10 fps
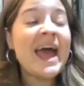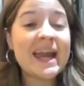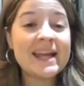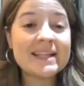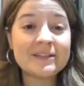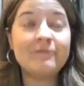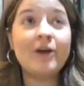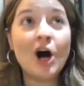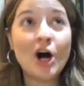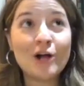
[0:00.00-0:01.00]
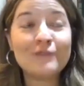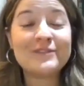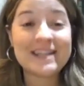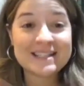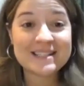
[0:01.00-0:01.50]
And it's evolved
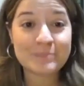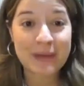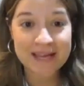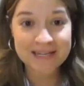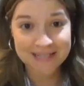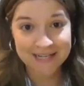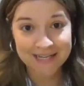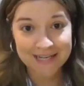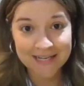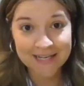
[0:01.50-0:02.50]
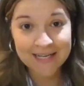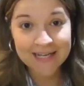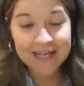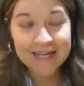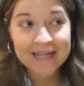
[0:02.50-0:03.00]
and expanded
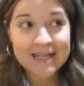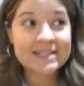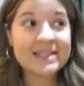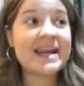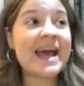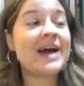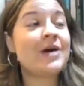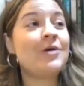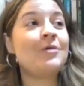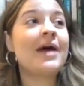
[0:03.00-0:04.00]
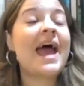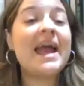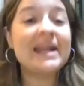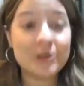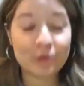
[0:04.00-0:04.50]
to now
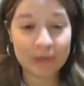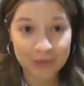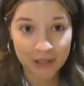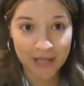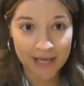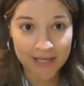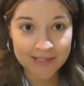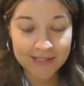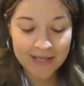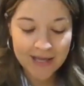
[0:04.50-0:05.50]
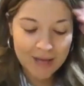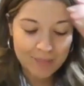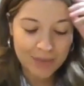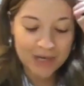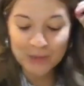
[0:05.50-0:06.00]
any criminal case,
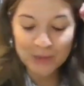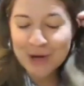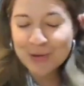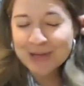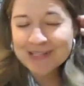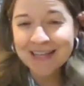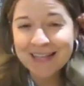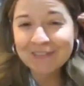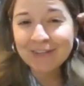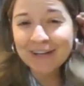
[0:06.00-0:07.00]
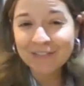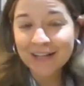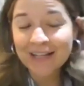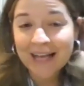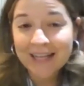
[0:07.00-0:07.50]
because we notice that even if a
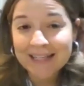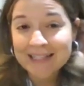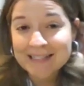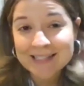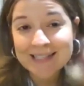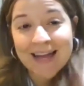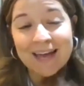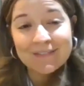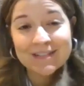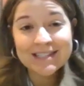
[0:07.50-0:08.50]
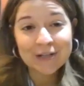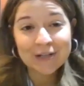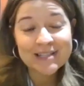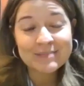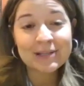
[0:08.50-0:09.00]
client doesn't have a
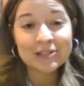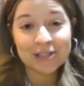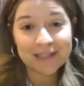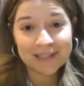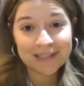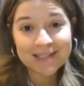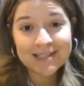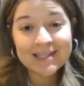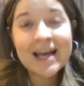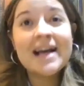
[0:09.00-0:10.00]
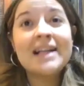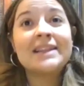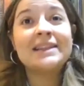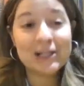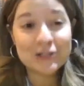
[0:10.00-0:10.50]
serious mental illness,
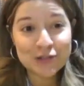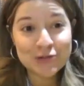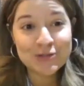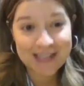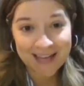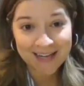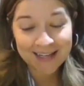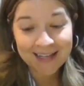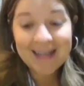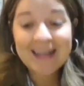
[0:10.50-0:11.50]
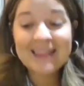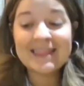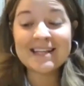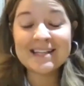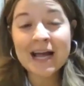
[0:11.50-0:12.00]
like Sue said,
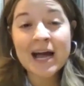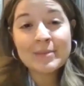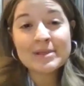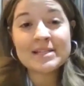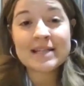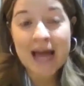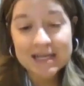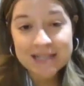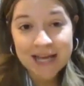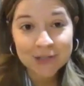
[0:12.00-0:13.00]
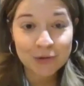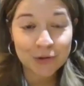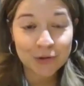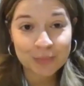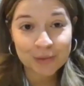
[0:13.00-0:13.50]
they didn't come into contact with
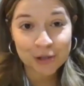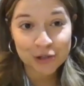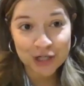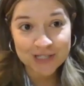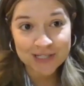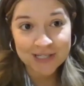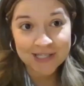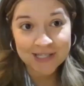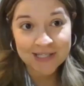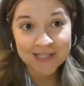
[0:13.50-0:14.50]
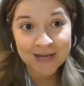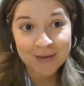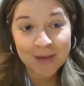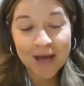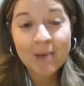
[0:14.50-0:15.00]
the criminal justice
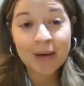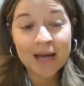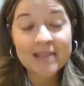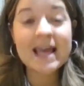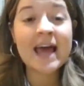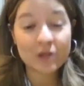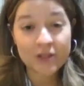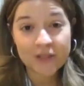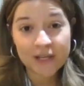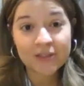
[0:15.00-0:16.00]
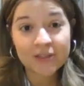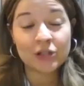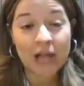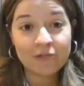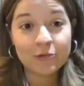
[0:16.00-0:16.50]
system because everything in their
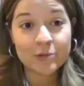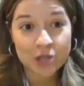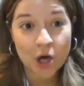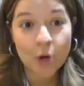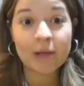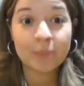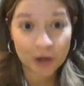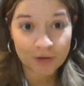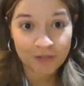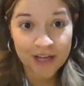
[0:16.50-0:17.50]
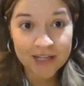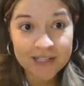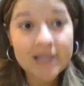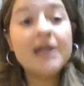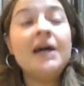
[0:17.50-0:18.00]
life was going
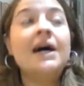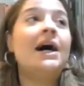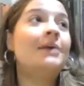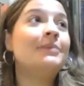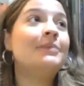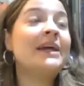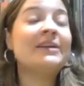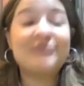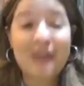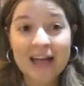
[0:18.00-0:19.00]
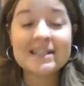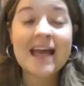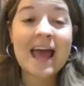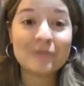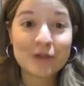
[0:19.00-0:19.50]
perfect. In fact,
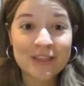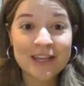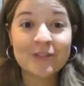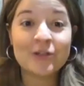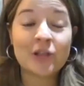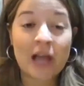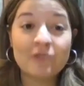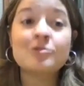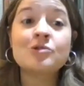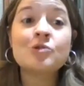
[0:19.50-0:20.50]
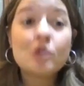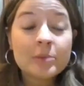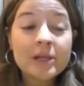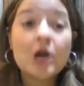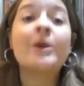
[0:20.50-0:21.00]
everything in their life was
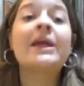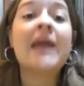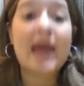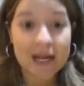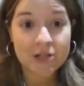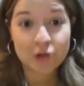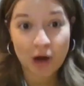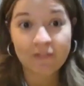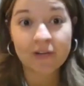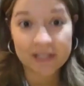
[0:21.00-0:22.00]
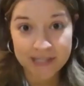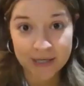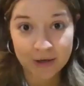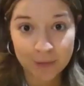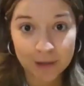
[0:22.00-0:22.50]
normally going catastrophically
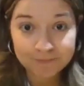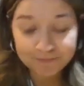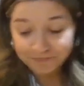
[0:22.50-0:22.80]
terrible.